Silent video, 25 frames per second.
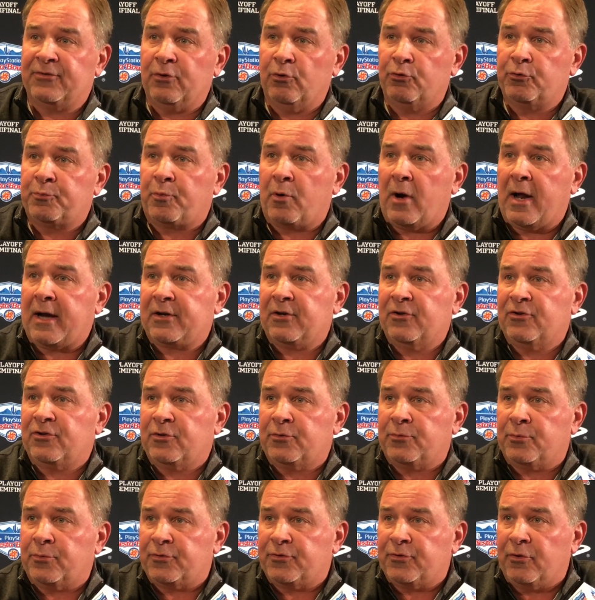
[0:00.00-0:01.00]
those
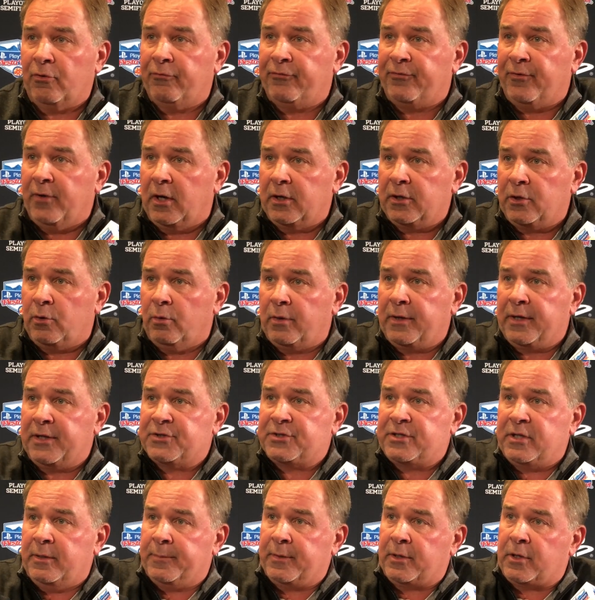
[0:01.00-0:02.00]
practices were so fun going
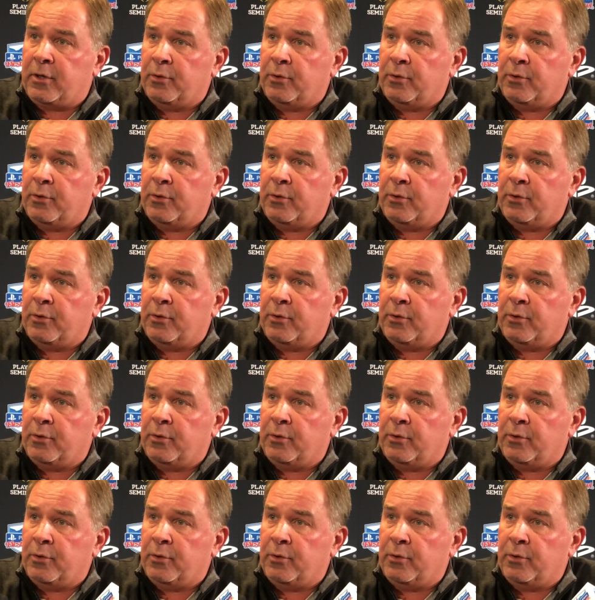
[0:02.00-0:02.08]
against him and